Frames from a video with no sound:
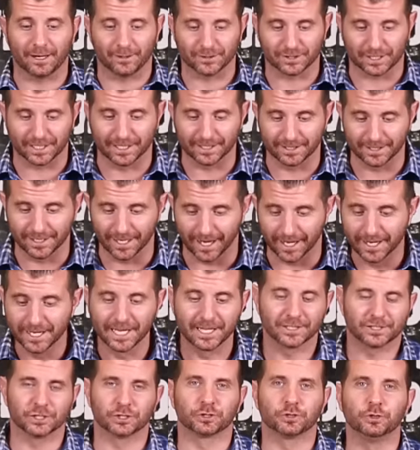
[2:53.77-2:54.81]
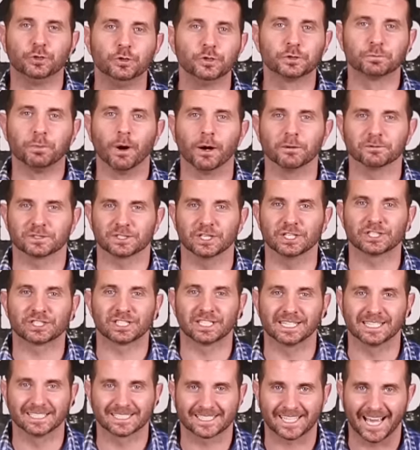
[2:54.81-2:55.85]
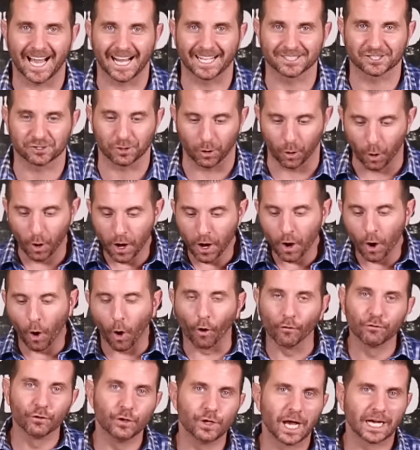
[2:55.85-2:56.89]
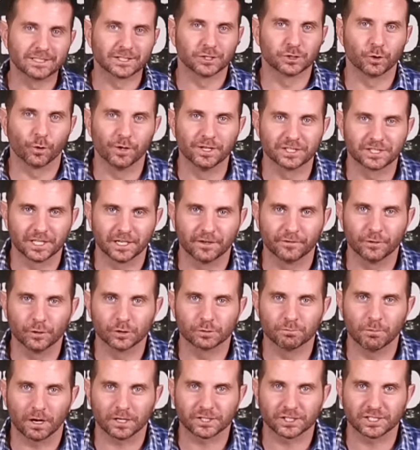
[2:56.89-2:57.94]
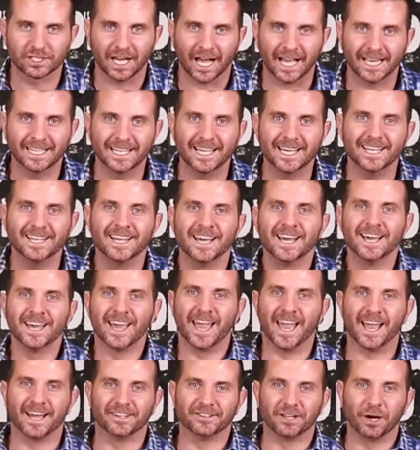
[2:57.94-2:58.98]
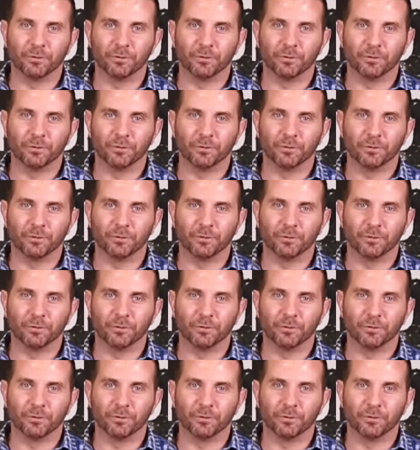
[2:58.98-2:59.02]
I was getting just goosebumps listening to this cat. So hopefully you guys enjoy this interview as much as I did, and